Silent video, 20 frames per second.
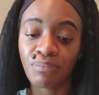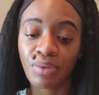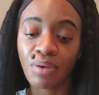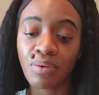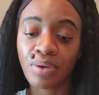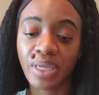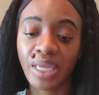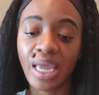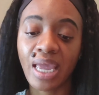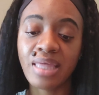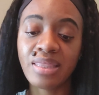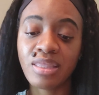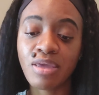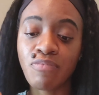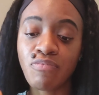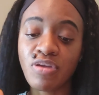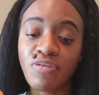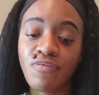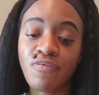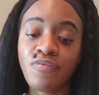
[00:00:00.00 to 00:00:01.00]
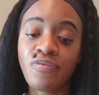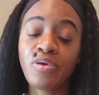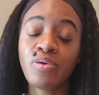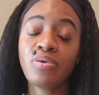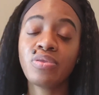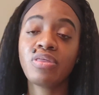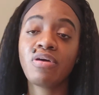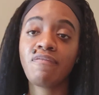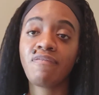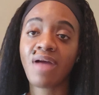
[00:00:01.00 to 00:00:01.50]
okay, they
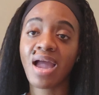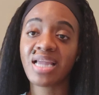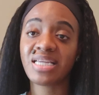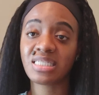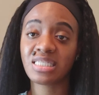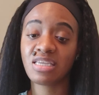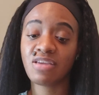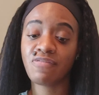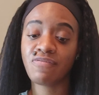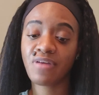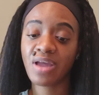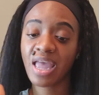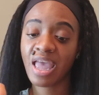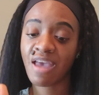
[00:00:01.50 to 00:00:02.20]
review the vaccine for